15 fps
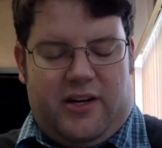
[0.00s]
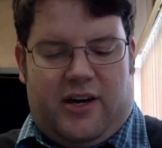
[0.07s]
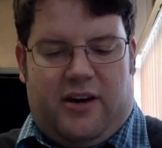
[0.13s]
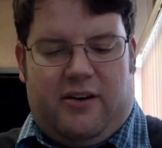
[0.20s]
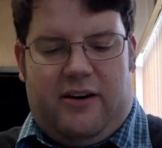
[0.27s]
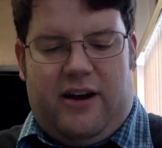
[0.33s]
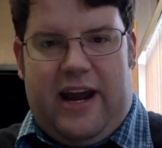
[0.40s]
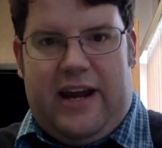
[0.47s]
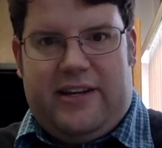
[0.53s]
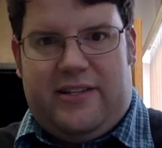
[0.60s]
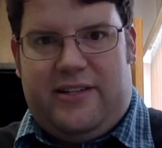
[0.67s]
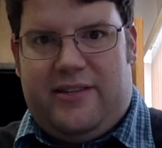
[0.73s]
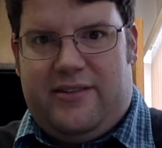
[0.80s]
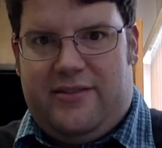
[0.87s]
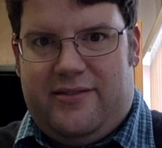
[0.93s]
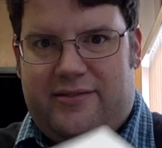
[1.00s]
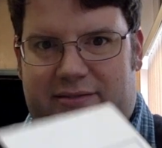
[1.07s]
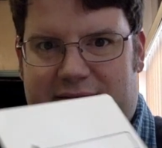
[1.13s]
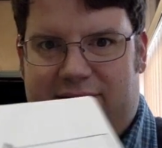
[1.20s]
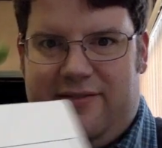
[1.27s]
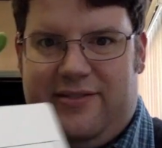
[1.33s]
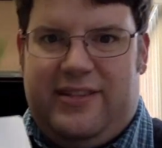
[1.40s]
All right.
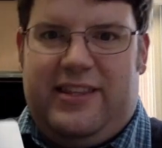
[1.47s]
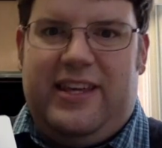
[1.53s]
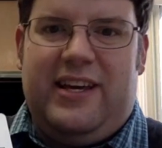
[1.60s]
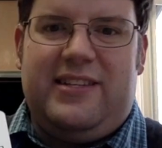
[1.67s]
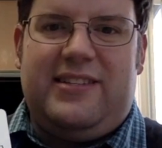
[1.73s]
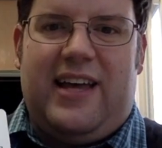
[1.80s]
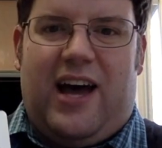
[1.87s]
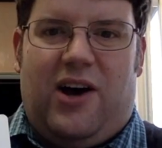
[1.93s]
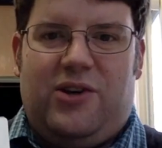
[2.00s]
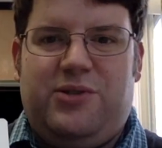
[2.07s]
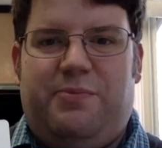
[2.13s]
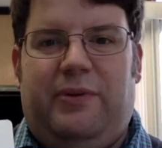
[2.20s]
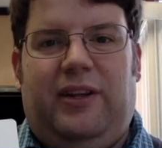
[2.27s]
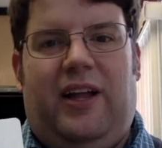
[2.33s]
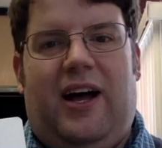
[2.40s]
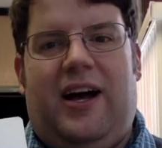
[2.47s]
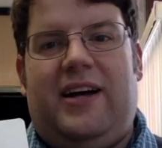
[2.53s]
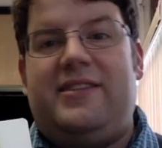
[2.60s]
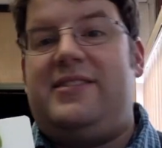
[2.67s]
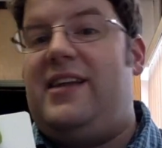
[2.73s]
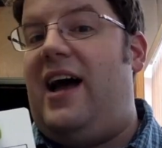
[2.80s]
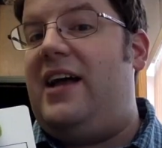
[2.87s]
This house
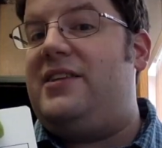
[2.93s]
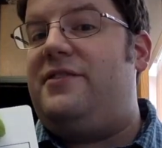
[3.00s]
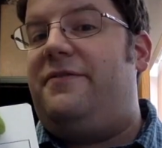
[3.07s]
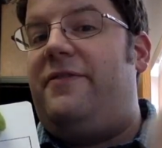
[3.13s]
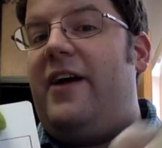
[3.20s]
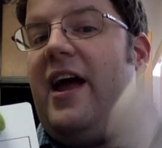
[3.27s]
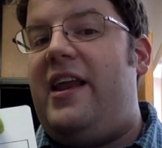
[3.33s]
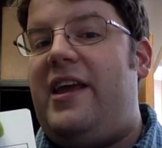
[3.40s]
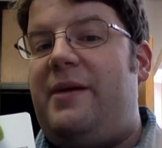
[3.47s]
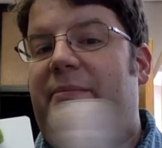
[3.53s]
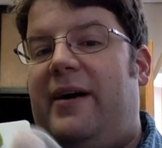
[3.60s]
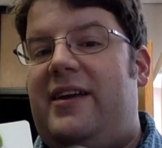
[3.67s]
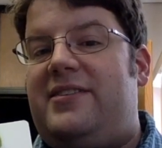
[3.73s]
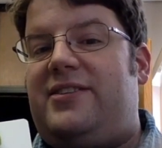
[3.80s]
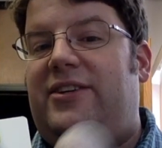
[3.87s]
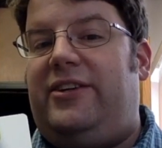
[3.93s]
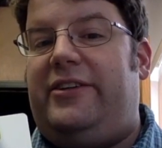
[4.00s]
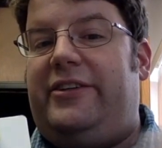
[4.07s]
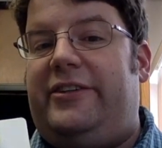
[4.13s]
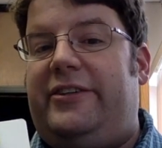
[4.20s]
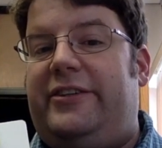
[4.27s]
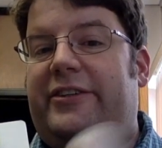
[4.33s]
belongs not to Freddy, but
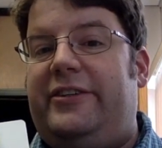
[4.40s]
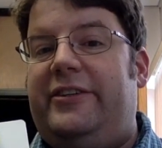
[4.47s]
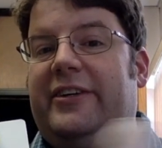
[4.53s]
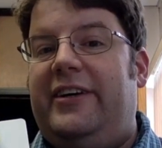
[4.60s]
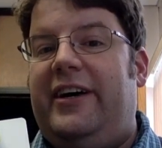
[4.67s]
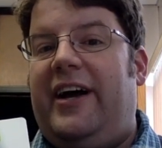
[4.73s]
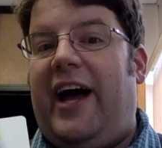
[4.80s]
to